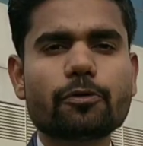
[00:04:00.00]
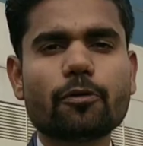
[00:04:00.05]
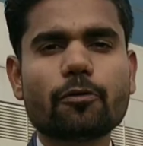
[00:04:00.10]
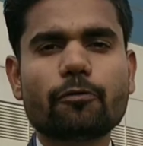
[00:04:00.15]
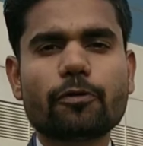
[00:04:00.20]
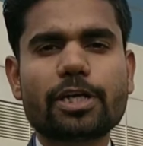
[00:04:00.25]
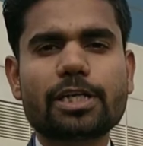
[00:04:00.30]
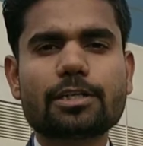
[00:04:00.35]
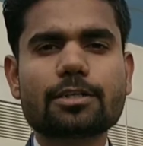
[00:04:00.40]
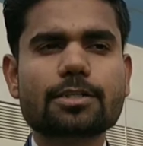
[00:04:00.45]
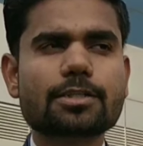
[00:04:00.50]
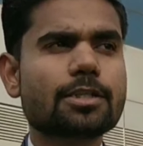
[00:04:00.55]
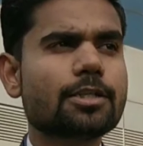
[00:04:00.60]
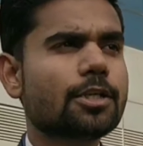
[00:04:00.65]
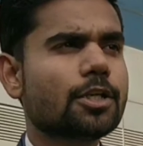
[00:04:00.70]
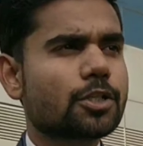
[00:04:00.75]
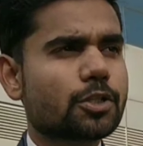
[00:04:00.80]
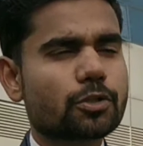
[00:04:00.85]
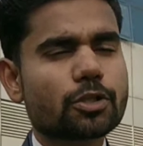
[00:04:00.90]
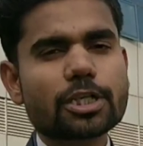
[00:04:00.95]
vendors.
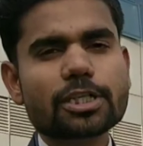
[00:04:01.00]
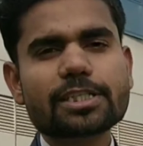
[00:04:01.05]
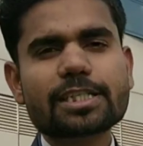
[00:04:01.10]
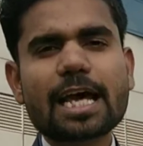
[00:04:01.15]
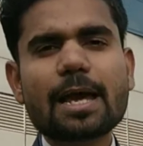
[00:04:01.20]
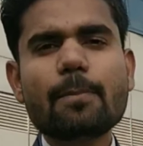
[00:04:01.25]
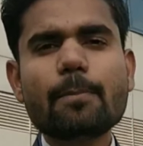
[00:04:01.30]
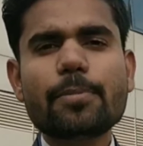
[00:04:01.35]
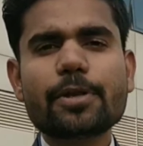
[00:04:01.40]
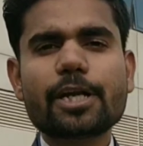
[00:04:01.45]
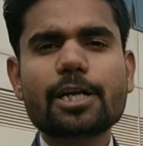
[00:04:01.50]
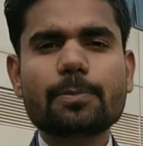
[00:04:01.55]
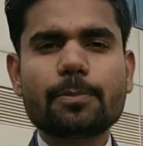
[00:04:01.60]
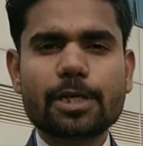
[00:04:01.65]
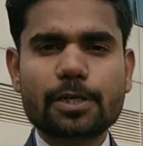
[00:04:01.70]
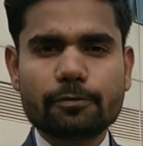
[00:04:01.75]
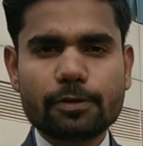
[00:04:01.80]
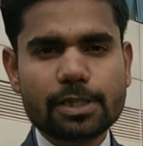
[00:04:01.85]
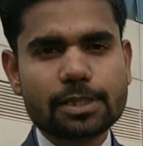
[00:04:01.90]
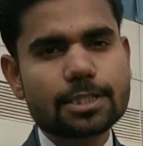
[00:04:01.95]
So the time period
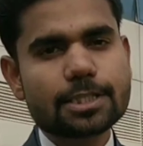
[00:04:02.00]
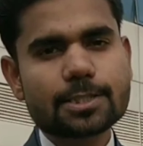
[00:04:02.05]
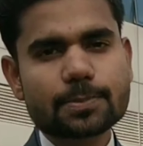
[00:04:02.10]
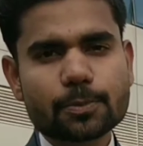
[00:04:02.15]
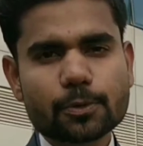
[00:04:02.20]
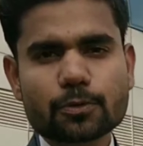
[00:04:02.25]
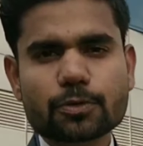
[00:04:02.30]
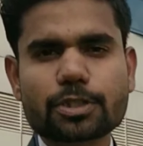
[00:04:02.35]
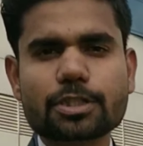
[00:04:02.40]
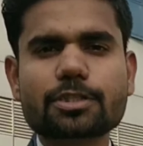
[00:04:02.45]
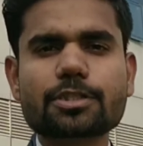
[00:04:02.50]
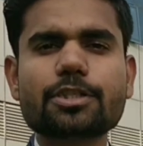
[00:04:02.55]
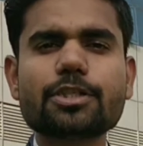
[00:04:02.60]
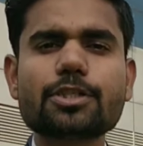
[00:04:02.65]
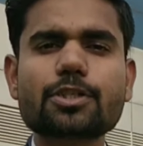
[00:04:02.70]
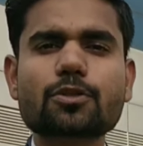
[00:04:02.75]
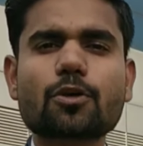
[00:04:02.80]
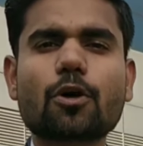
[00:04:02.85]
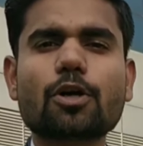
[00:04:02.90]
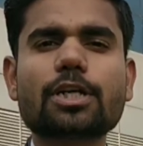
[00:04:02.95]
between this process
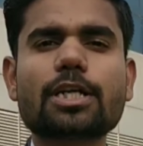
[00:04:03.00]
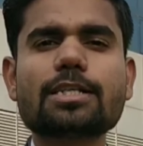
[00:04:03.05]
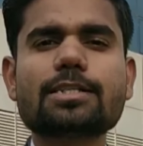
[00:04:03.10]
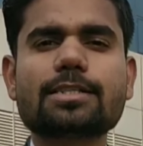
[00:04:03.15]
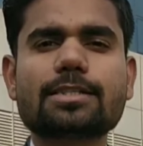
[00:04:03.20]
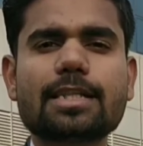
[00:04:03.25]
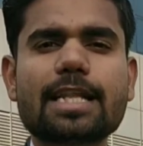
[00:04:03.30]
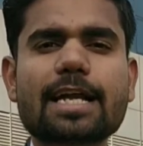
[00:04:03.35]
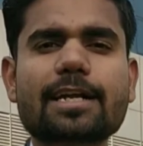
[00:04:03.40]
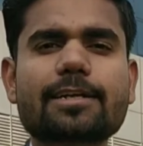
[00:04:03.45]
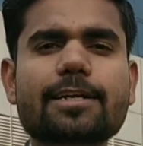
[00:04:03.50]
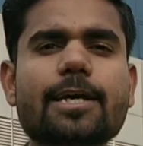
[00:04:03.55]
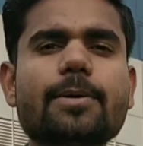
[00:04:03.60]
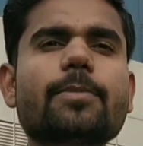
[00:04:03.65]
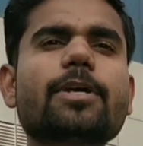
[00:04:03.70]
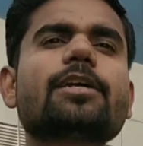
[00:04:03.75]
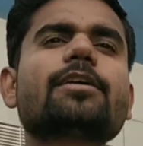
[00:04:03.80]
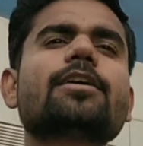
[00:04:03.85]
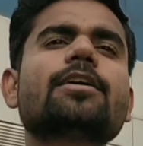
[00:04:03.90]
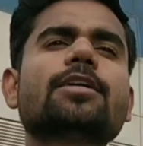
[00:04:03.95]
is called as lag
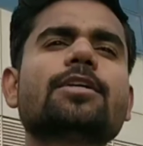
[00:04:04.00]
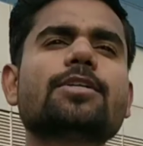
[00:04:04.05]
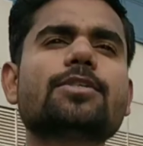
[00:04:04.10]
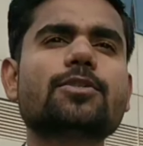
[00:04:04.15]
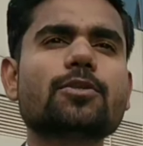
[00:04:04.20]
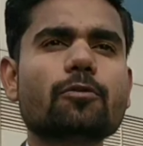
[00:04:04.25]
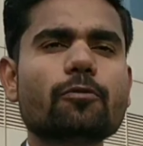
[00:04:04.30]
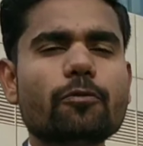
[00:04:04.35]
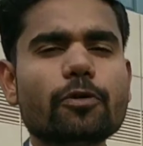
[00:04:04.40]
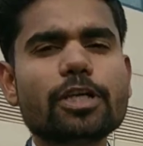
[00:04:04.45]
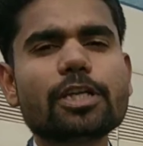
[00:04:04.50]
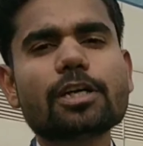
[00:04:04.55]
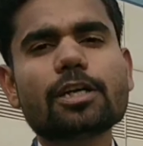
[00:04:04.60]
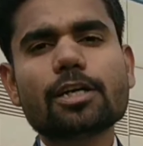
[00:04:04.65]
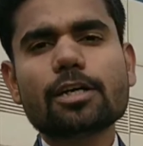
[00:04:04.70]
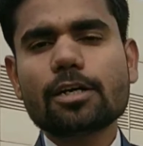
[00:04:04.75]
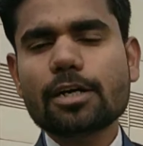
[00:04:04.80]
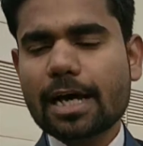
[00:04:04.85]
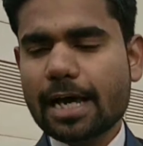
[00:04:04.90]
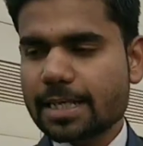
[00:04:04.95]
timing. So when
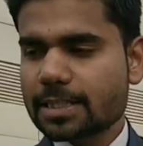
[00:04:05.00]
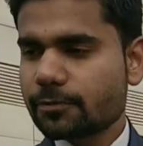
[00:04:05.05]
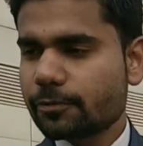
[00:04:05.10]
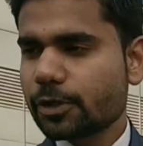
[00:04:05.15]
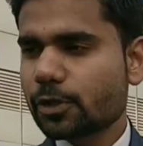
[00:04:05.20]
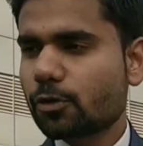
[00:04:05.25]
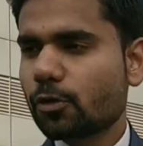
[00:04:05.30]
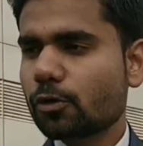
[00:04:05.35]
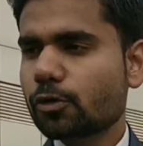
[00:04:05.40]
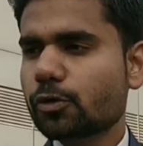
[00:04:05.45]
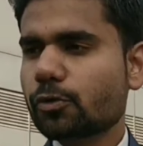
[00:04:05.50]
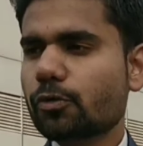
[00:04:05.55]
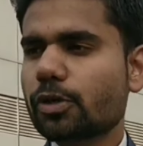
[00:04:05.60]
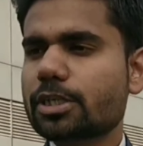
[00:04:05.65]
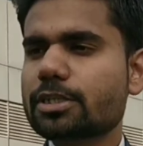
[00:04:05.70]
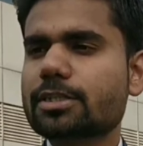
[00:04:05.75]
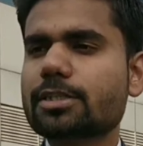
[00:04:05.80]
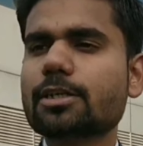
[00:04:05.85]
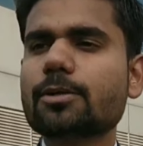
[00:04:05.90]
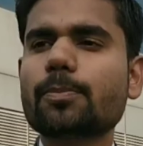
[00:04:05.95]
as we go
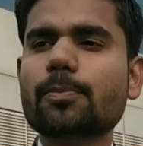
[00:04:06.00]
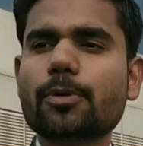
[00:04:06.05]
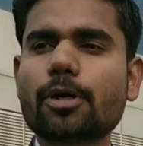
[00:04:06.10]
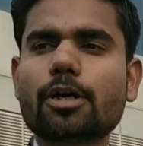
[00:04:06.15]
towards to